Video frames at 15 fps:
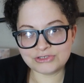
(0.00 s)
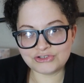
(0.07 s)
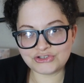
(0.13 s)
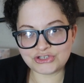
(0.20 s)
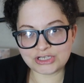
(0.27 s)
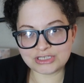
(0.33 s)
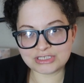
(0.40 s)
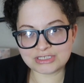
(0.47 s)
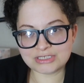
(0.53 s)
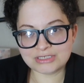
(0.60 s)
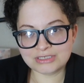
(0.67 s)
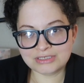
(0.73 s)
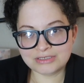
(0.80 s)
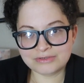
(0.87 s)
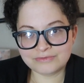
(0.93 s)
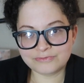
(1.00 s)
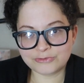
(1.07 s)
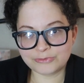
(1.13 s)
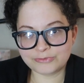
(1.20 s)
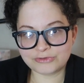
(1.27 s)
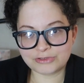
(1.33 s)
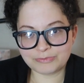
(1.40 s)
just
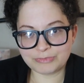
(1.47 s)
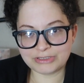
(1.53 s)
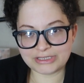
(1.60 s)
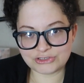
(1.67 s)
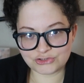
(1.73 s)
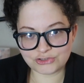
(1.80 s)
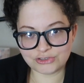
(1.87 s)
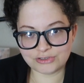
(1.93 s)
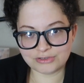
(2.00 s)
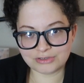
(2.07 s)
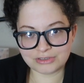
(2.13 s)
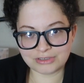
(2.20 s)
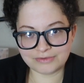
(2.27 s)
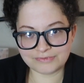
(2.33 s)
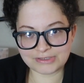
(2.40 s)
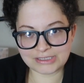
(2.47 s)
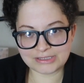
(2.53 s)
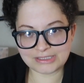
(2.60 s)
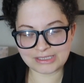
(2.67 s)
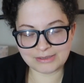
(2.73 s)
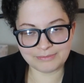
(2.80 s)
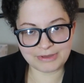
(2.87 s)
for the pleasure of like
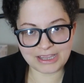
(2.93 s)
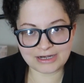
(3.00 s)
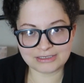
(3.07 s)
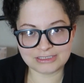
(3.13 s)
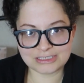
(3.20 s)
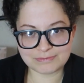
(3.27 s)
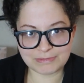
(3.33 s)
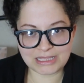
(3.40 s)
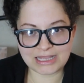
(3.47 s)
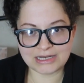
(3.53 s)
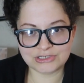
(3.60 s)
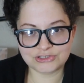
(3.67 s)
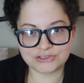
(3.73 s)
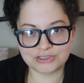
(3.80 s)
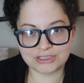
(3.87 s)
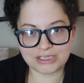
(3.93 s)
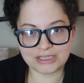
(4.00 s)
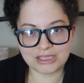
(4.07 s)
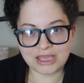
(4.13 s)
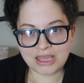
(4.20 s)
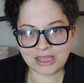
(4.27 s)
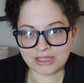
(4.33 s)
the impact, the splash, the
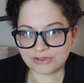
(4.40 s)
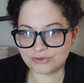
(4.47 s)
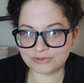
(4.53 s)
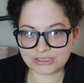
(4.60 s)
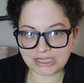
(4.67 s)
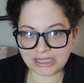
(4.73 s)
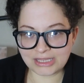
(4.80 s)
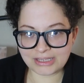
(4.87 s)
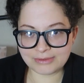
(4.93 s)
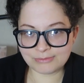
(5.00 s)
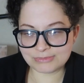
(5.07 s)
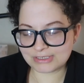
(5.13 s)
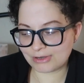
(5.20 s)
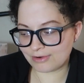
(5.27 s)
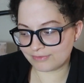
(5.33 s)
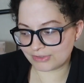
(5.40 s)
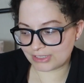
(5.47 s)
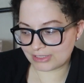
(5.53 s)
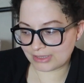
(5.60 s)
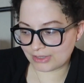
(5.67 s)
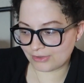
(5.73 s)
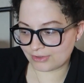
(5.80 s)
like good times, however
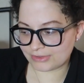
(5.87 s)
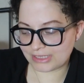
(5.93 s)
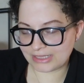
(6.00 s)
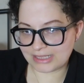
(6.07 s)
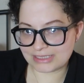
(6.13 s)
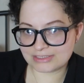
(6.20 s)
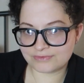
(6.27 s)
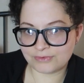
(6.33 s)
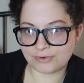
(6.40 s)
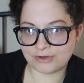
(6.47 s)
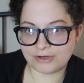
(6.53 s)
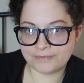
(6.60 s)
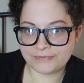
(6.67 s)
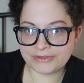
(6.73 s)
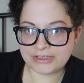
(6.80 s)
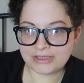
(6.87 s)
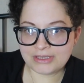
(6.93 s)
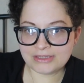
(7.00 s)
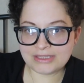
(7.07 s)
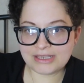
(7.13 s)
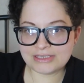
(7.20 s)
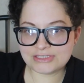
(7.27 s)
long they last for.
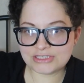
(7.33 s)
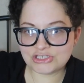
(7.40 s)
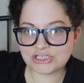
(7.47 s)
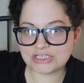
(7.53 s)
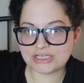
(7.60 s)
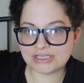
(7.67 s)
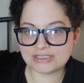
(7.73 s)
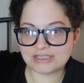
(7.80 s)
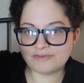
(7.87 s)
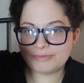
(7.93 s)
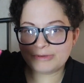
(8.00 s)
And like I said, she does love